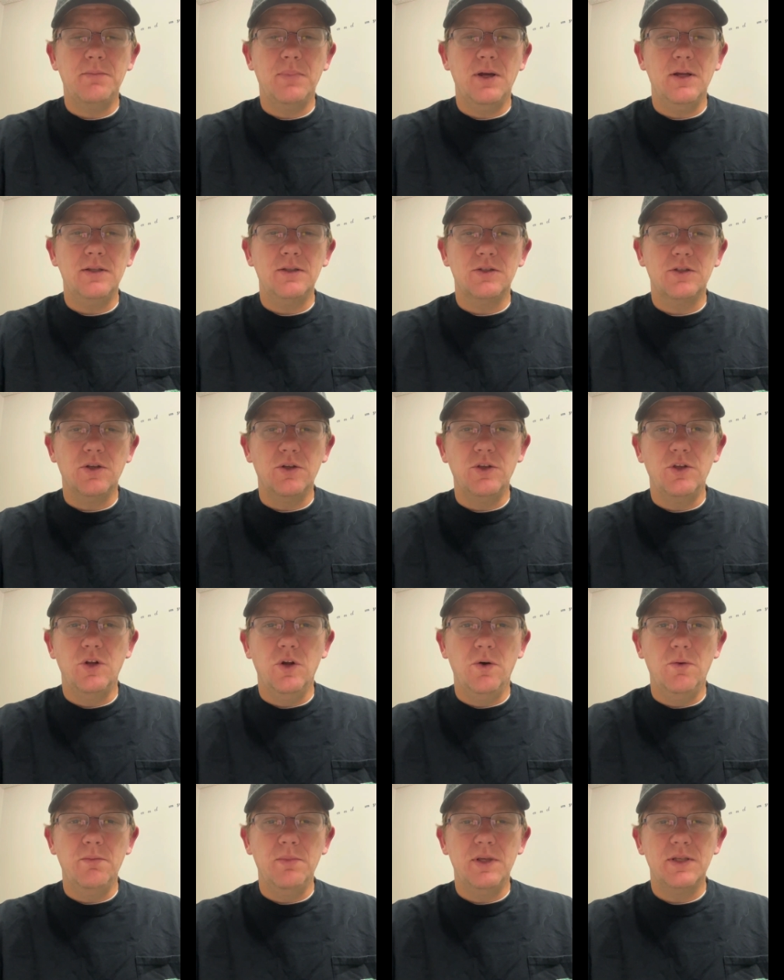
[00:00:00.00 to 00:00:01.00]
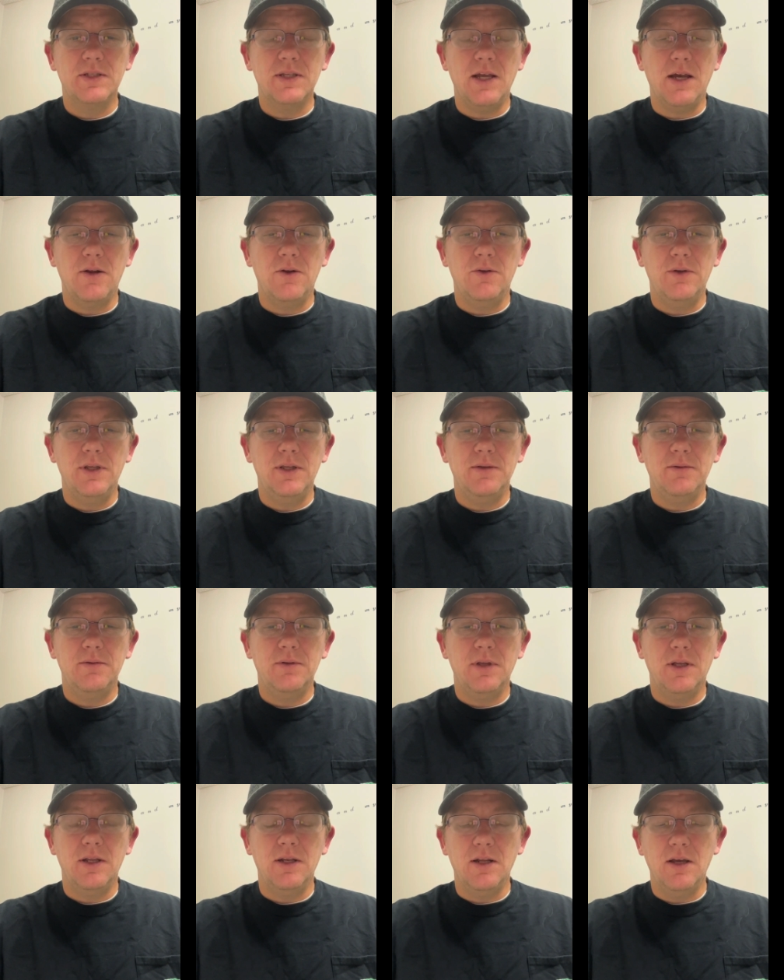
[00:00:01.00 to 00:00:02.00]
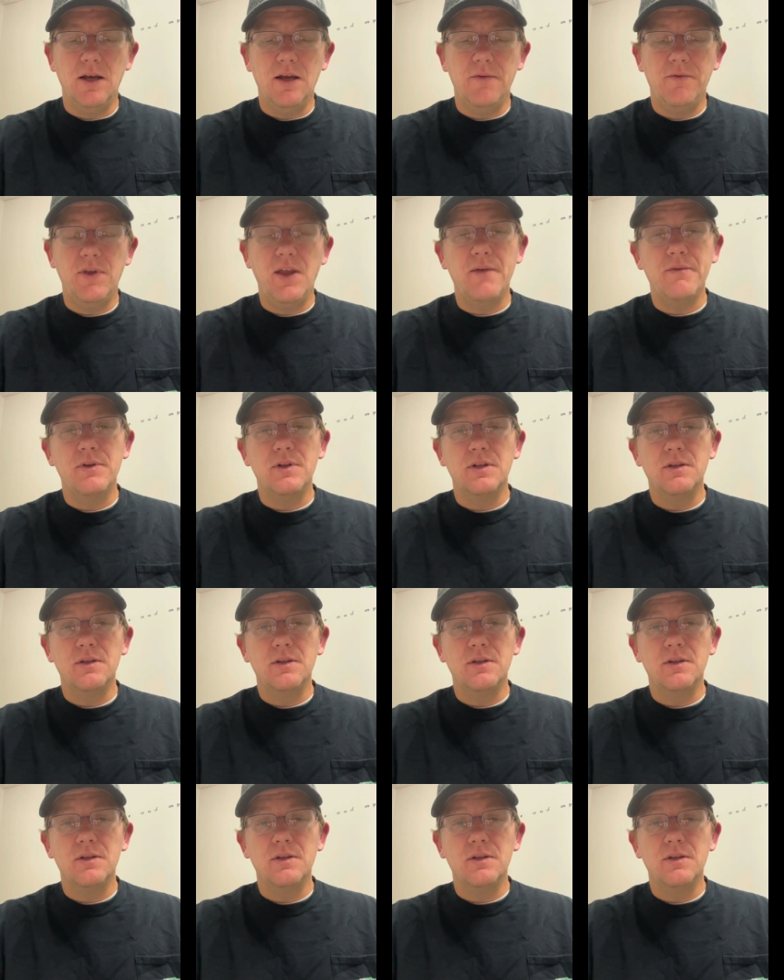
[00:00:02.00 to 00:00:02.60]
button so you don't miss out on it. And if you haven't